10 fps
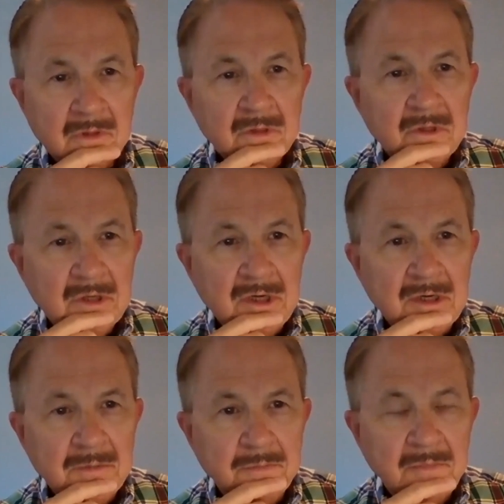Mm.
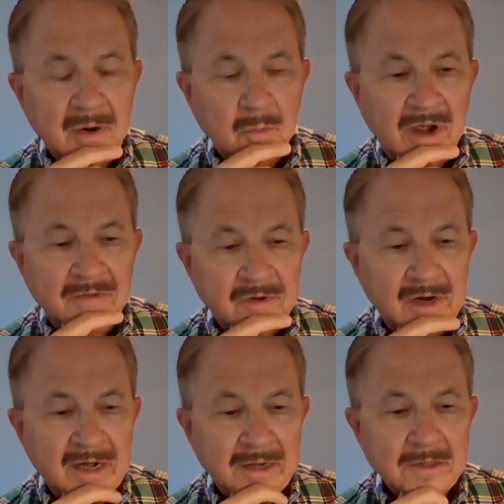My wife and
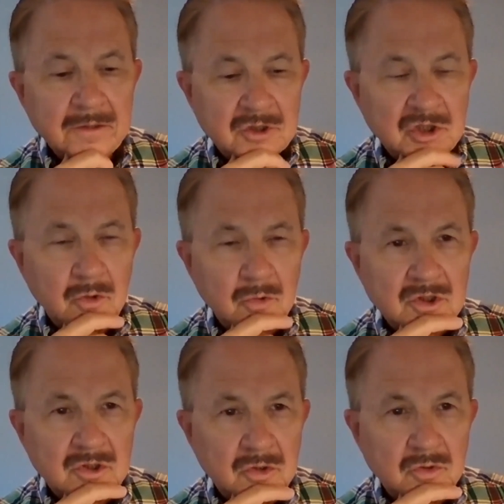I
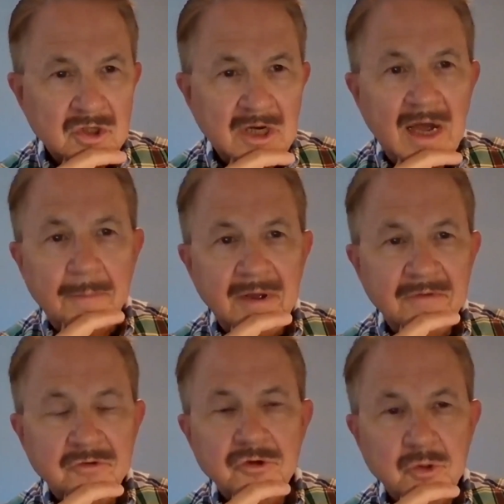chose to stop
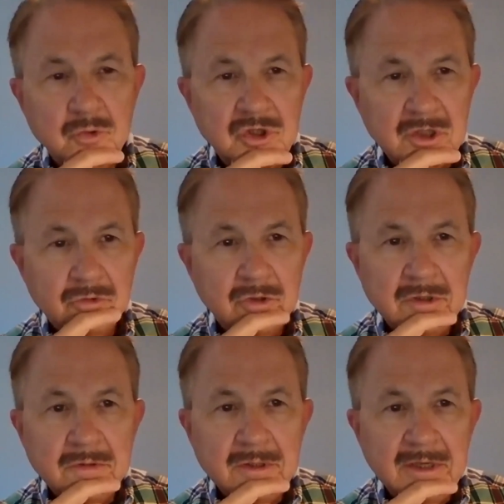after two
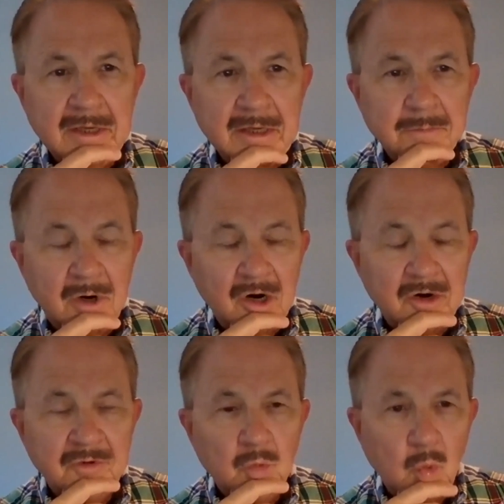children, and part
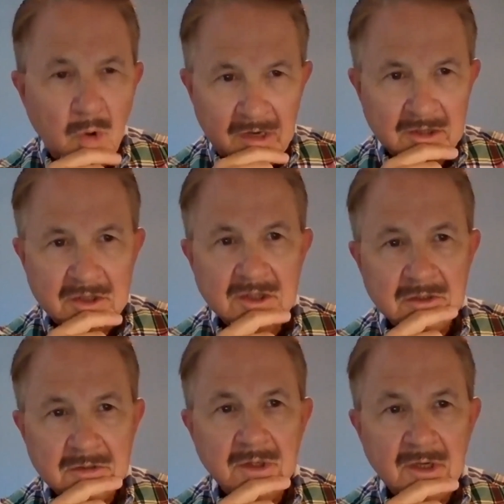of it
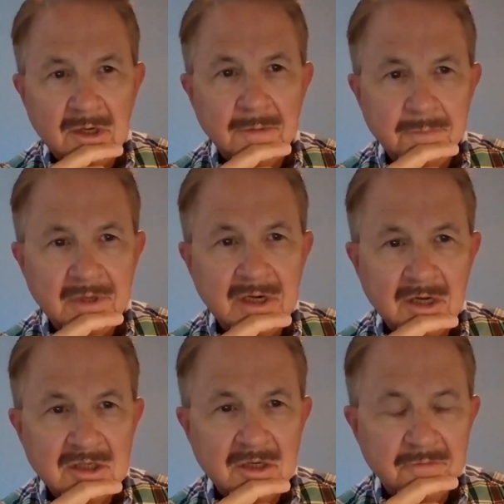was
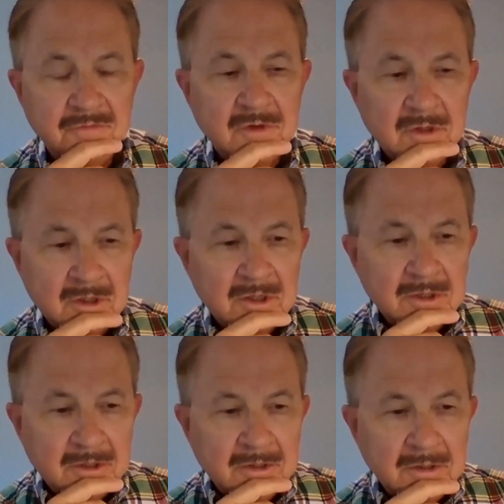because of
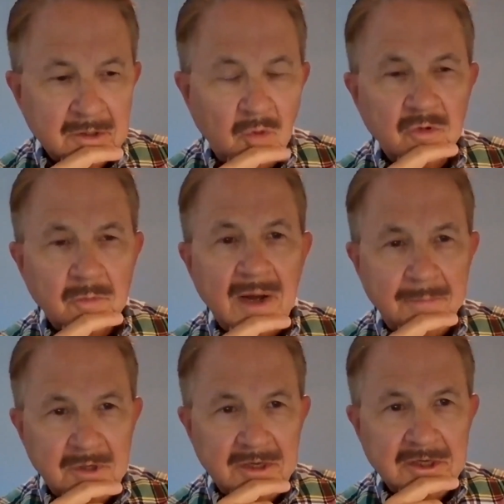
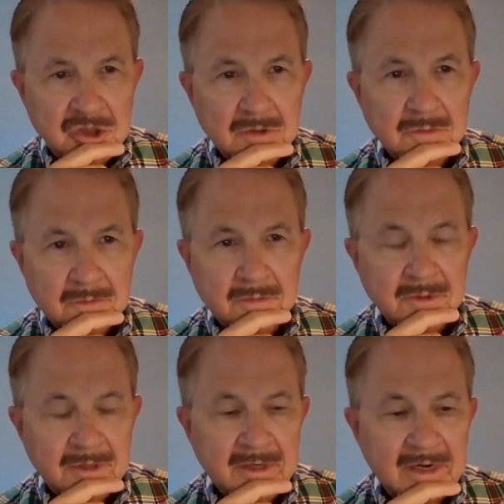overpopulation.
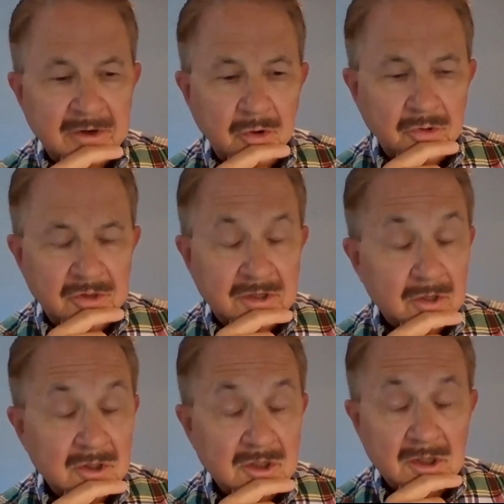And I know that
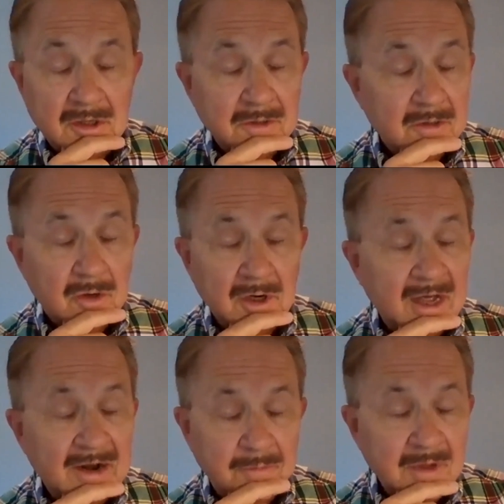there are a
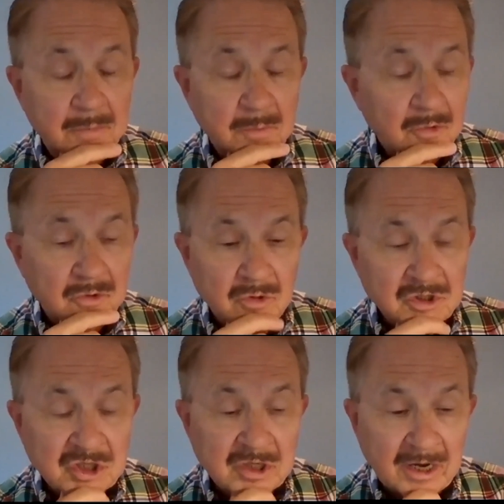lot of people, both
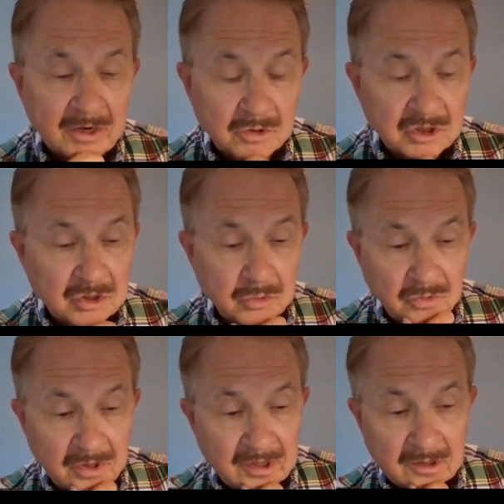Christian and non-Christian, who
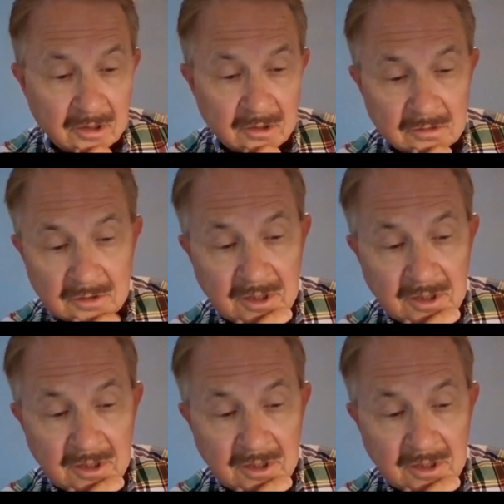think that